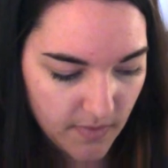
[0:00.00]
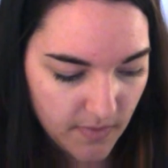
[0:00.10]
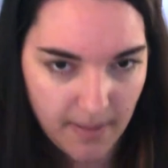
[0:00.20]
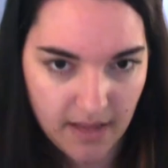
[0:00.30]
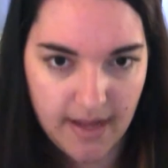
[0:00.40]

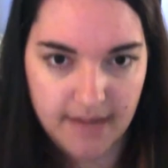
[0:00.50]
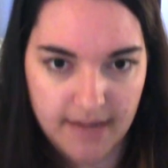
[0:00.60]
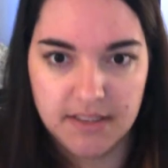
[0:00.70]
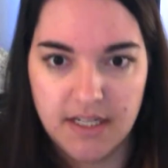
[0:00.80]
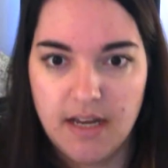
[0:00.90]
My
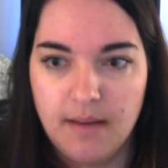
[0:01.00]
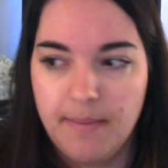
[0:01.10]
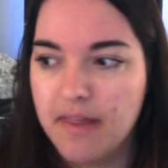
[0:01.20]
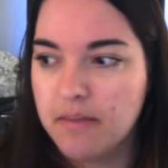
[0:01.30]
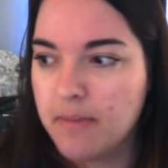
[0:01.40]
last
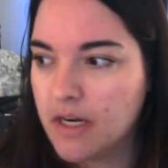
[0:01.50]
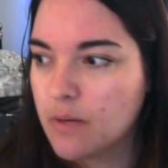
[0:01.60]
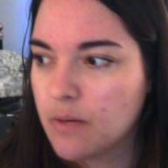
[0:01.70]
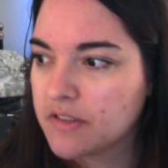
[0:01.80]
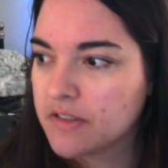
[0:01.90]
Bath & Body
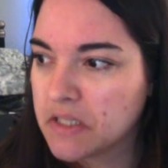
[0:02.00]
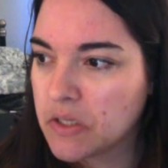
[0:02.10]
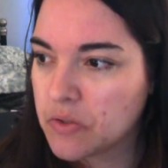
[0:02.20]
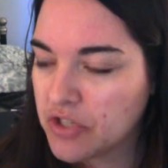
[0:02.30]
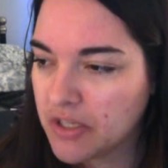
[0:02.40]
Works
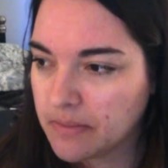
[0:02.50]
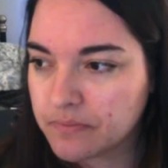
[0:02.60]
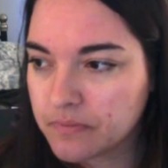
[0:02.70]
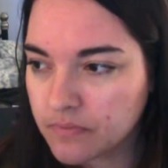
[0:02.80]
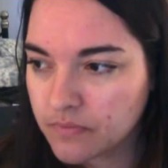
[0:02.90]
lotion
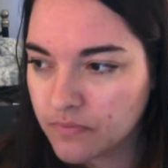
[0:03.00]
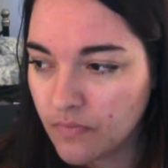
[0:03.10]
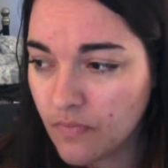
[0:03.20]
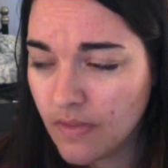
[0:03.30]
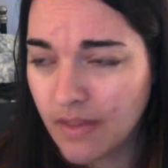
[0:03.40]

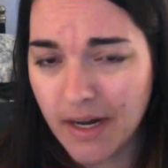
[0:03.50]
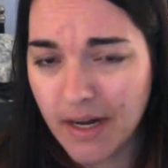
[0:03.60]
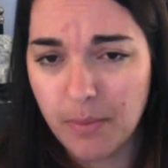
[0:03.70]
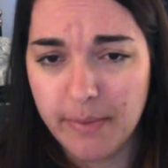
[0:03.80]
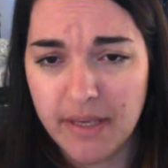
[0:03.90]
that I
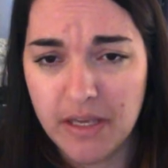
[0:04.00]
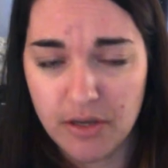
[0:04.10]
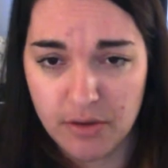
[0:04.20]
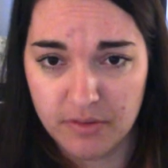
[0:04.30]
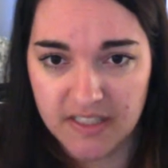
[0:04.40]
will be
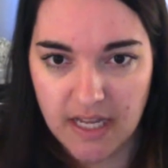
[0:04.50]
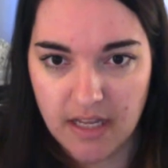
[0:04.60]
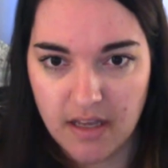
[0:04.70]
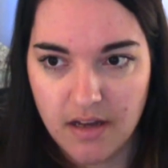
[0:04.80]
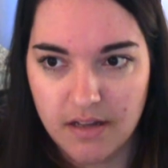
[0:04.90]
using
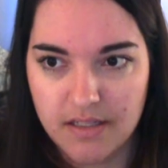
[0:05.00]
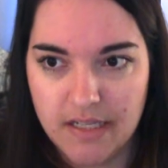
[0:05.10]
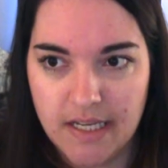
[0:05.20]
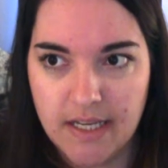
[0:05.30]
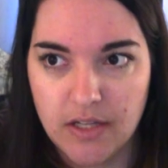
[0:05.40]

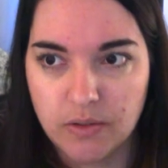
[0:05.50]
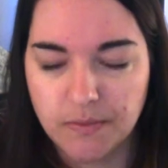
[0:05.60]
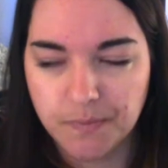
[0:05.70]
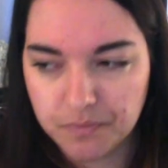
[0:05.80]
until